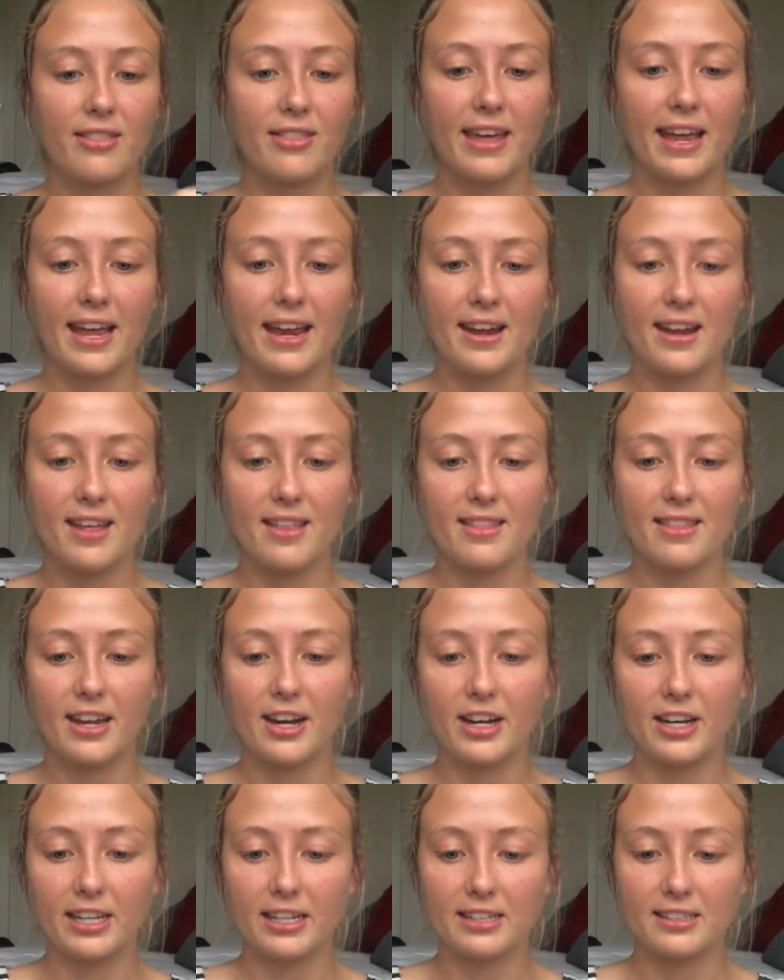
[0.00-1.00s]
Then
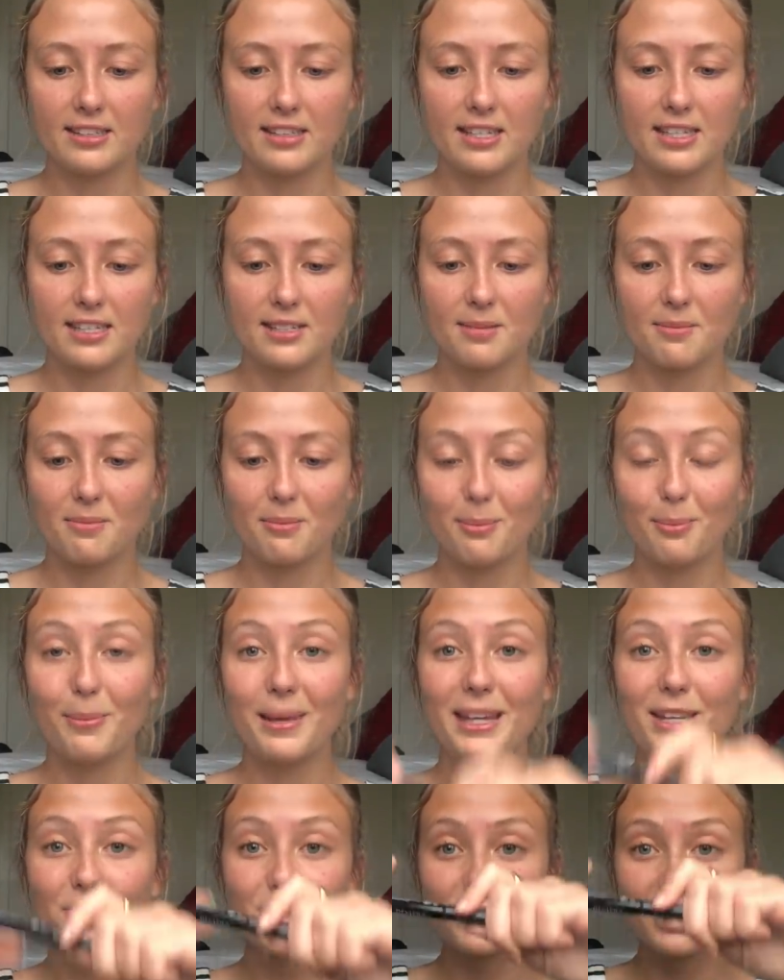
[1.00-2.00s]
there is this
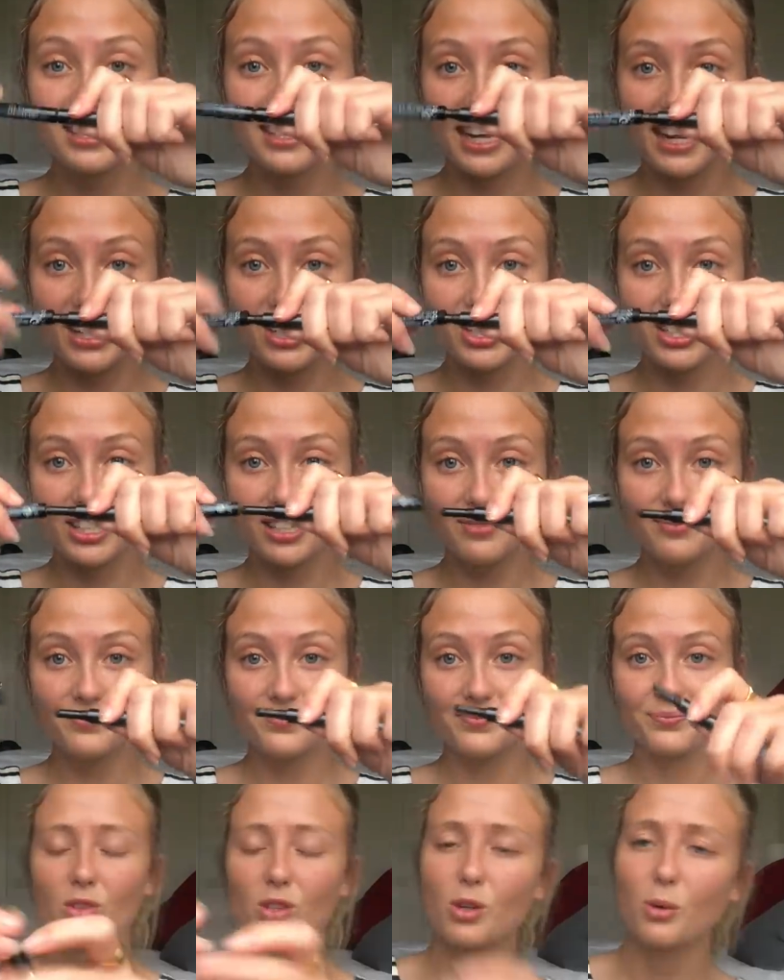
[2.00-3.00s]
middle section
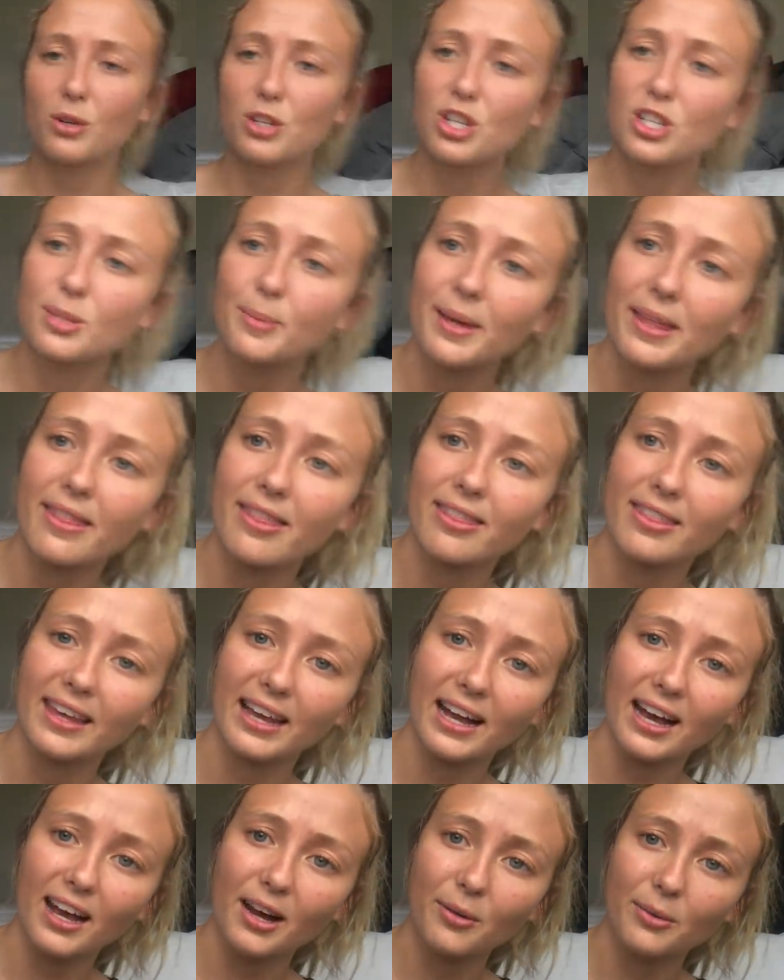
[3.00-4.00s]
which is a bit
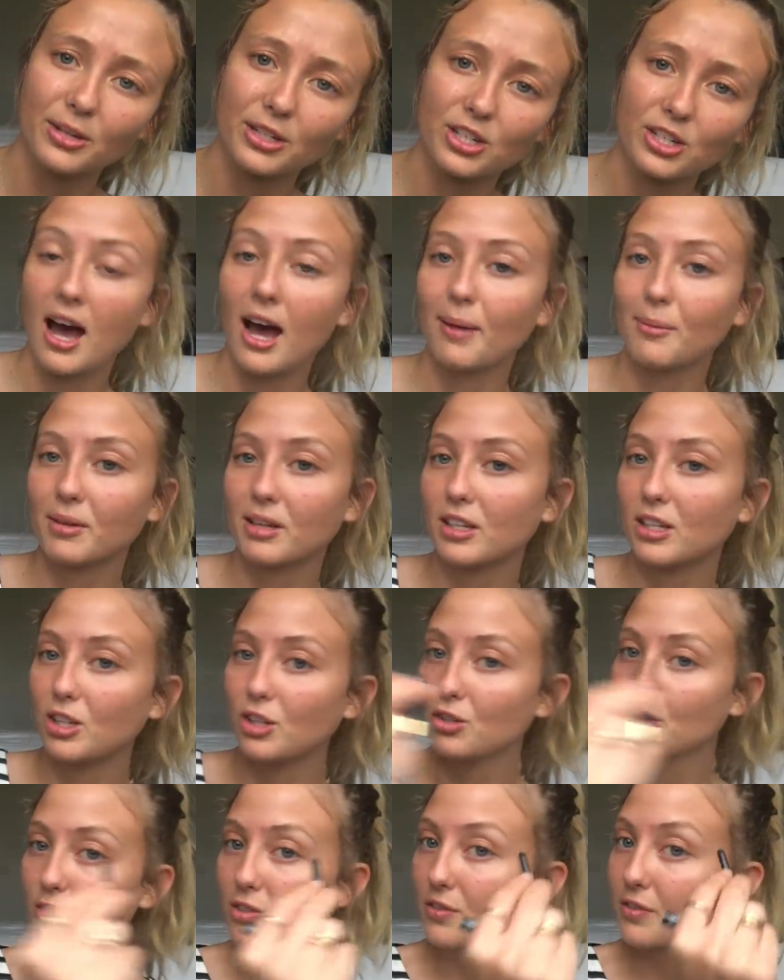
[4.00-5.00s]
thicker which I'm going to
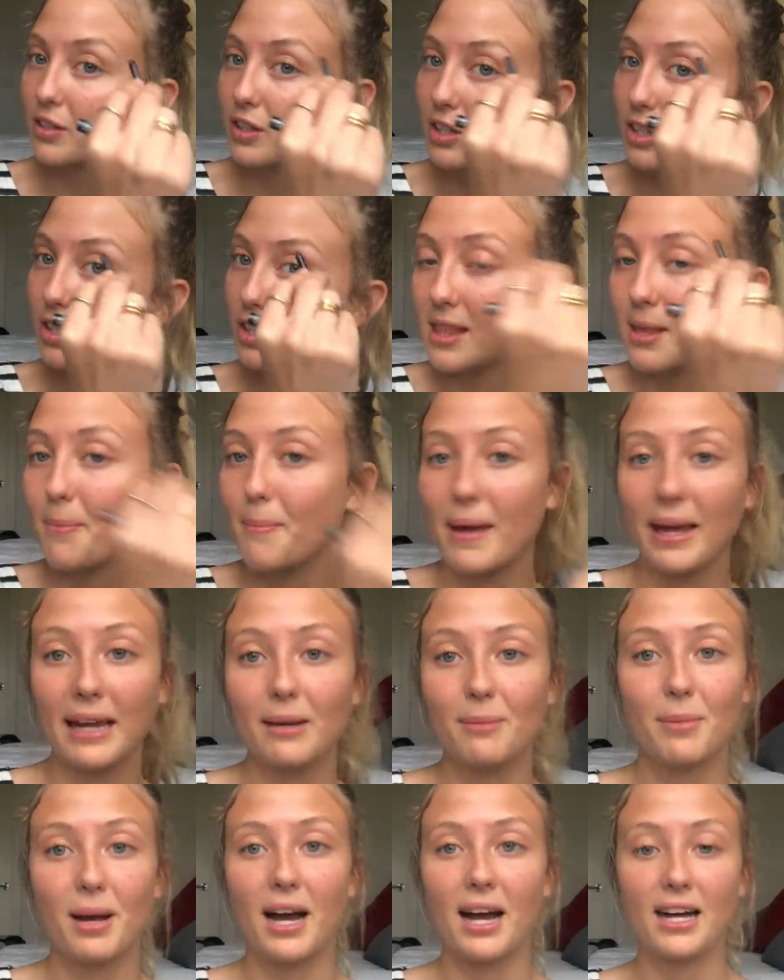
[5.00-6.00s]
use for the main
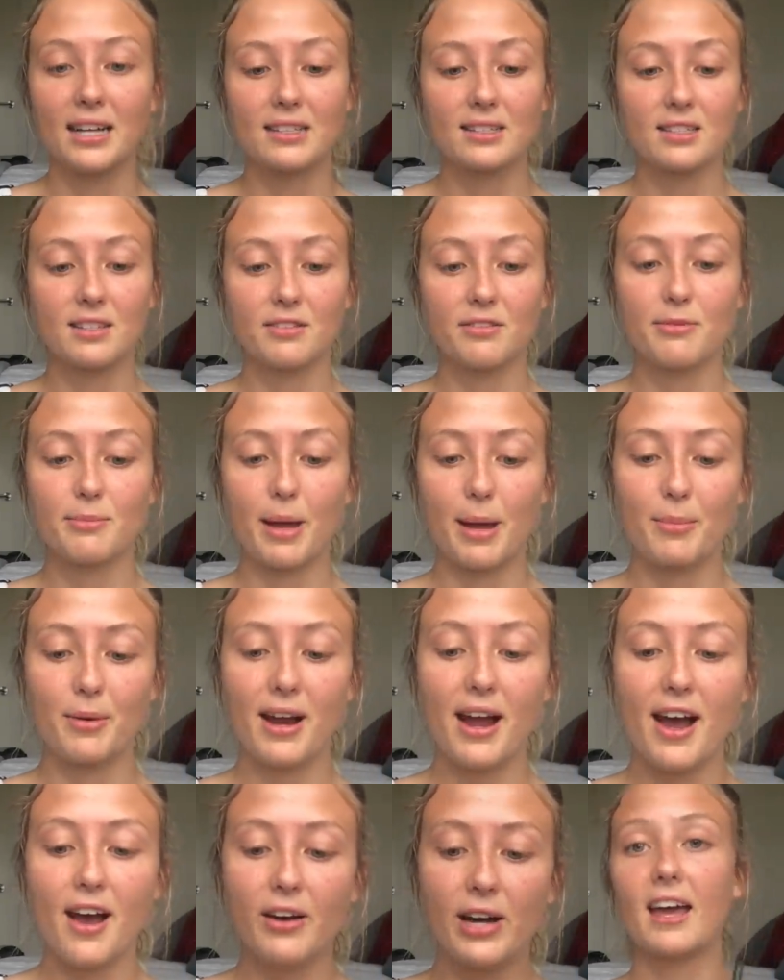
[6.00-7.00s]
parts of my
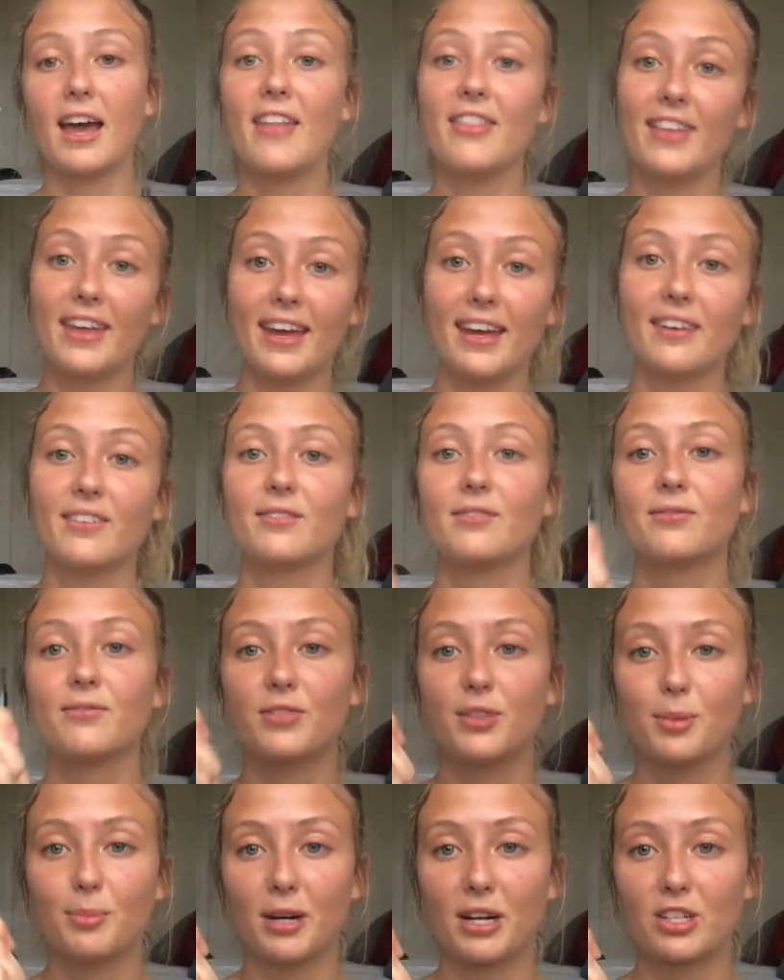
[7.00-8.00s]
brow and then
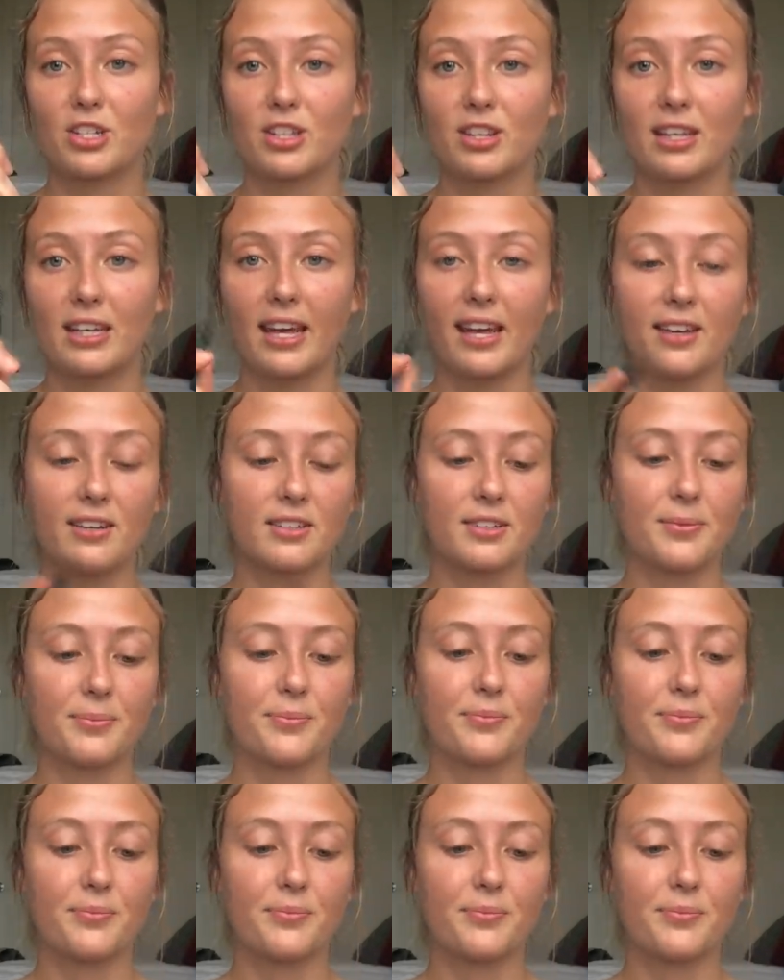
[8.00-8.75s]
the brush at the end.